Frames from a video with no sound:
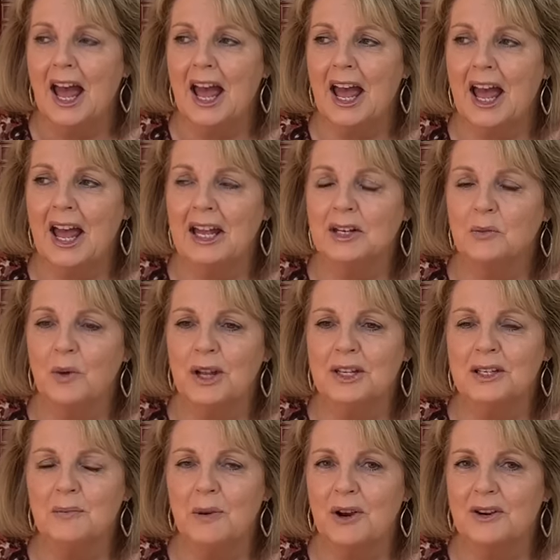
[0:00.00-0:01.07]
And
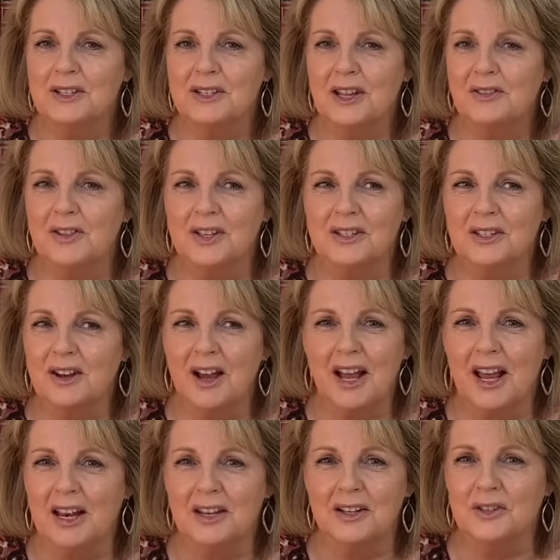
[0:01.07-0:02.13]
Wendy Berry said that
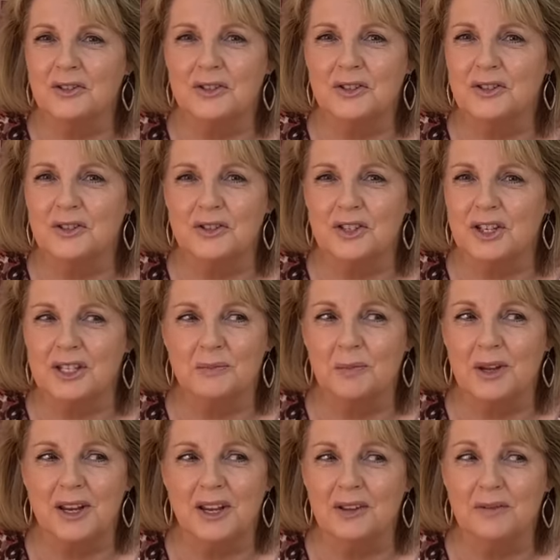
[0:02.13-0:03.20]
Diana used to just
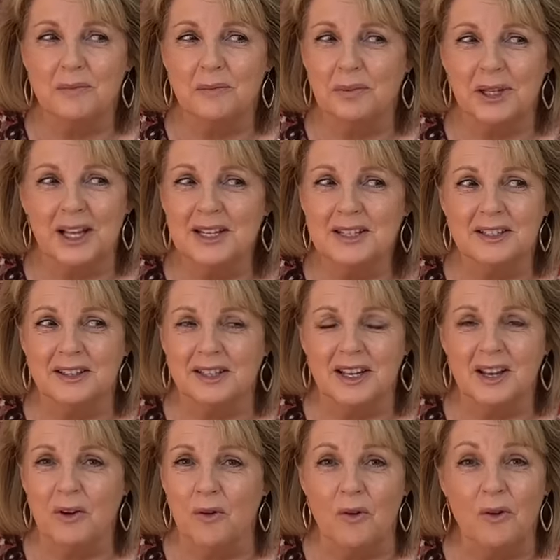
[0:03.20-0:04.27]
be
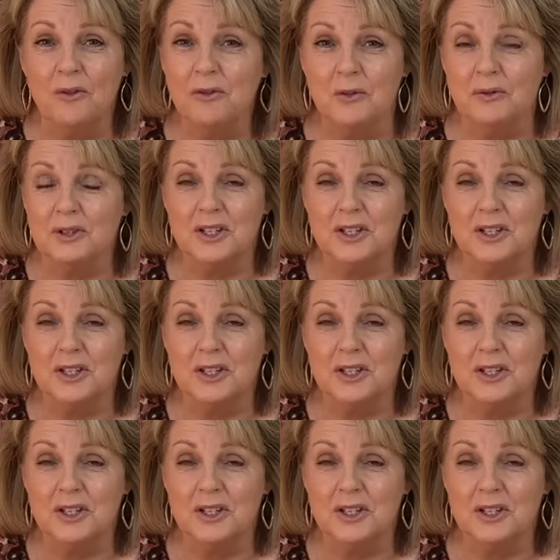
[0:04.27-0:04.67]
blatantly awful.